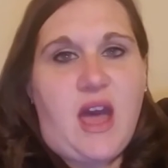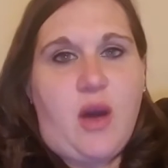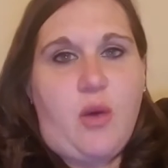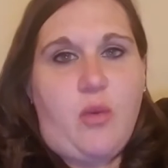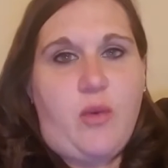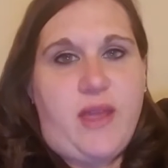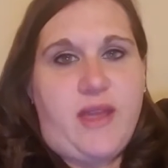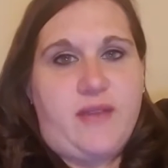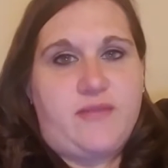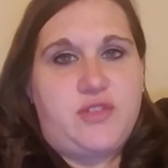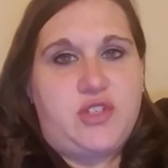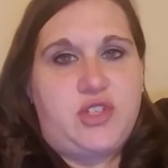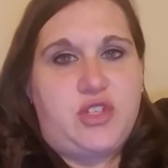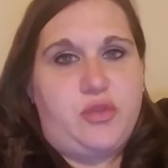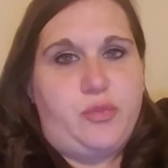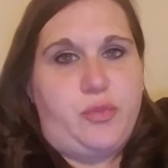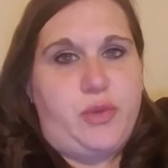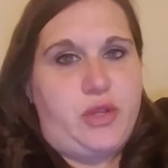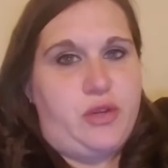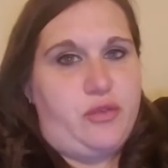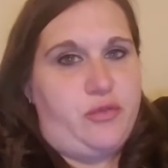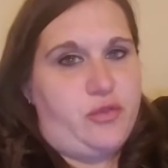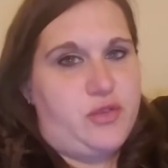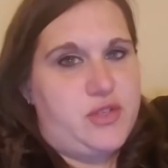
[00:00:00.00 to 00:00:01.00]
We have two
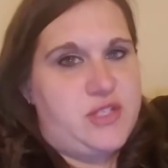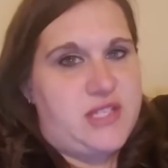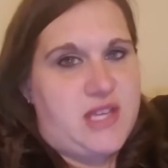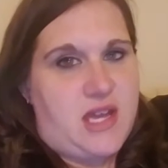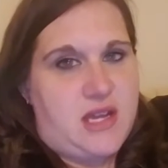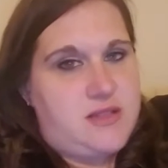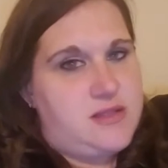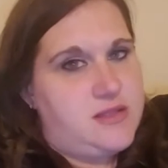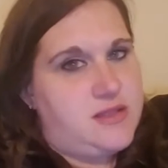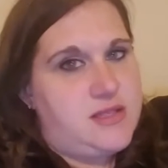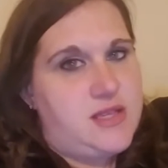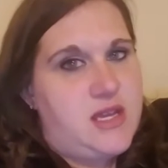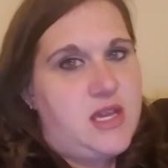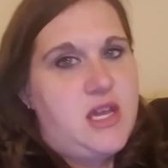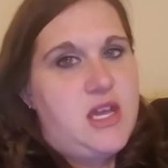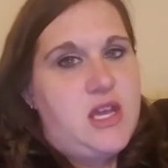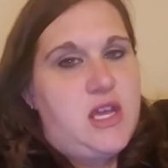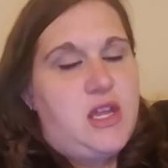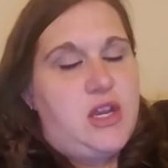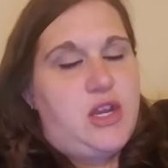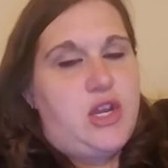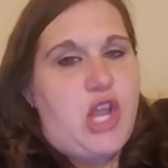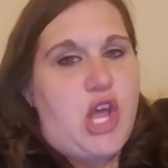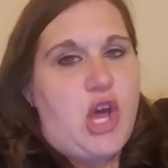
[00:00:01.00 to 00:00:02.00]
beautiful sons,
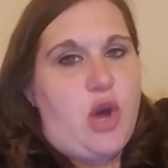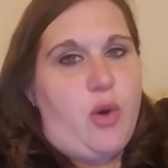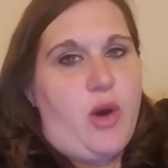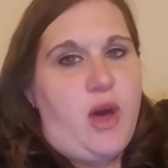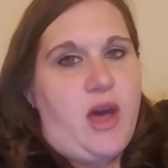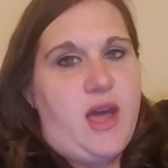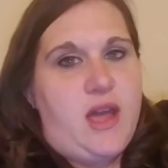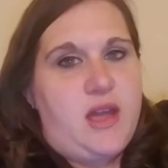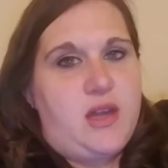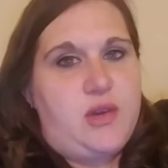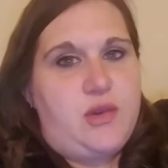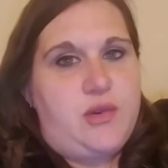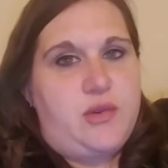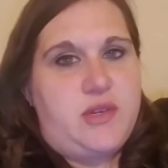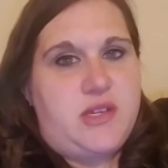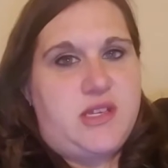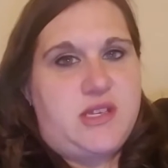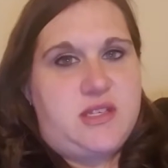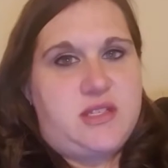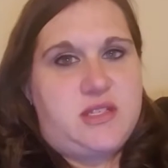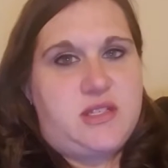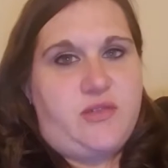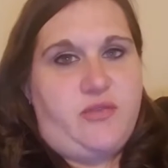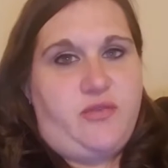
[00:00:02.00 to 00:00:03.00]
Noah, who
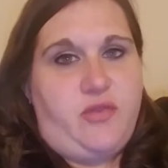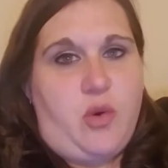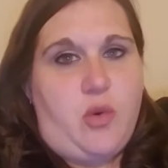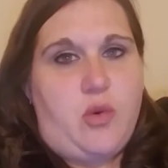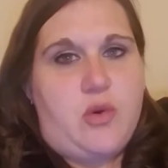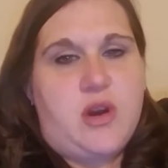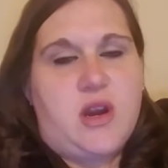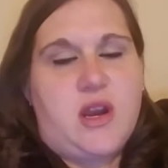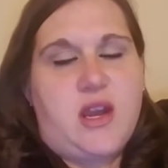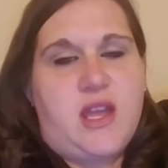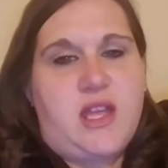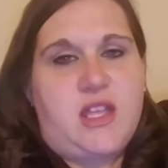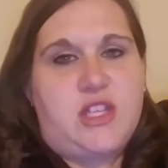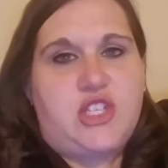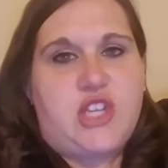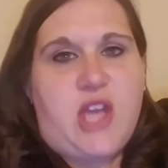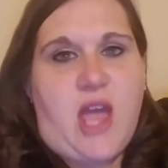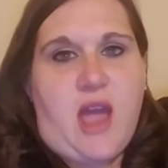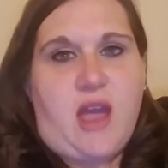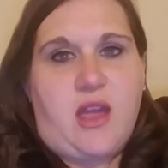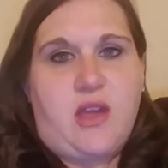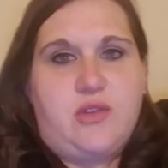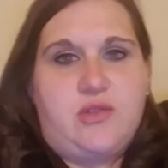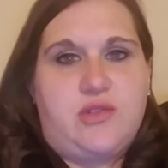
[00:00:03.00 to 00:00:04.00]
is 4, and
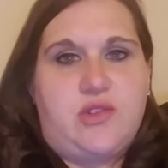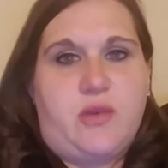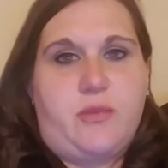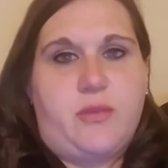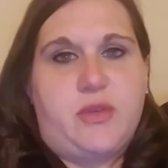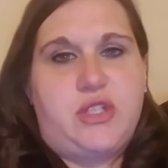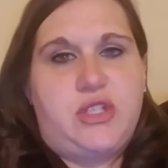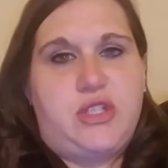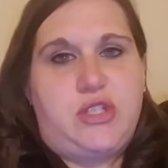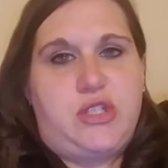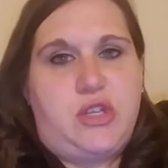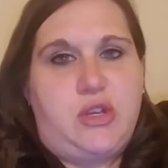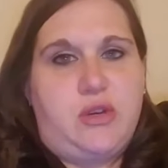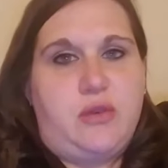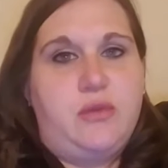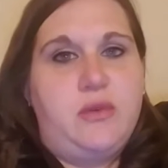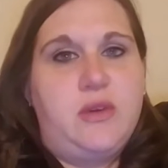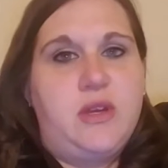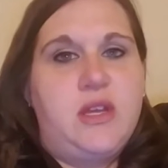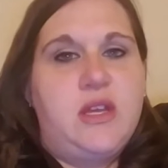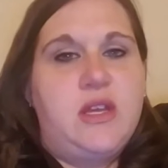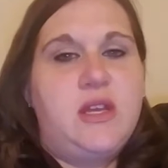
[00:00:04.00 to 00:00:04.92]
Jack, who's almost 2.